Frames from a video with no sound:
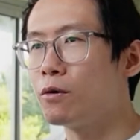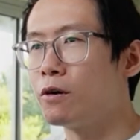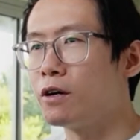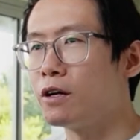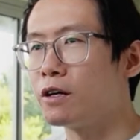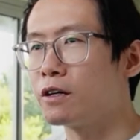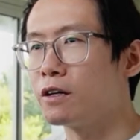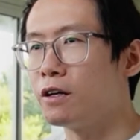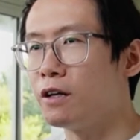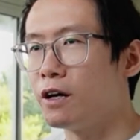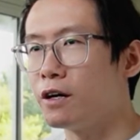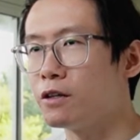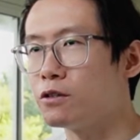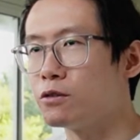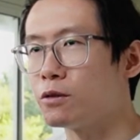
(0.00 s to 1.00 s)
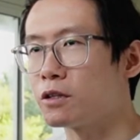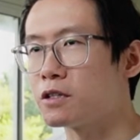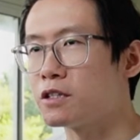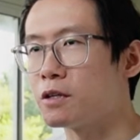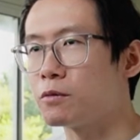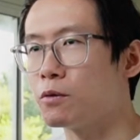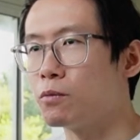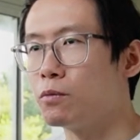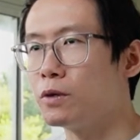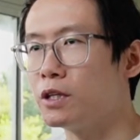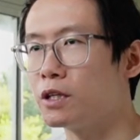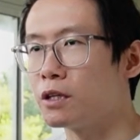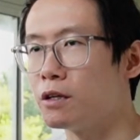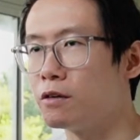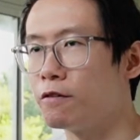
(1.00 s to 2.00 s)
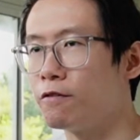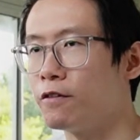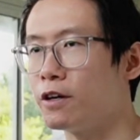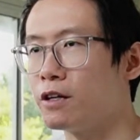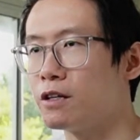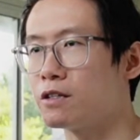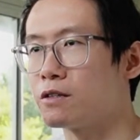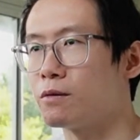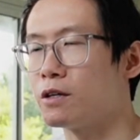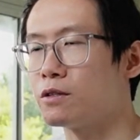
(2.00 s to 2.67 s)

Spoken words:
inclined to accept the weak interface, right?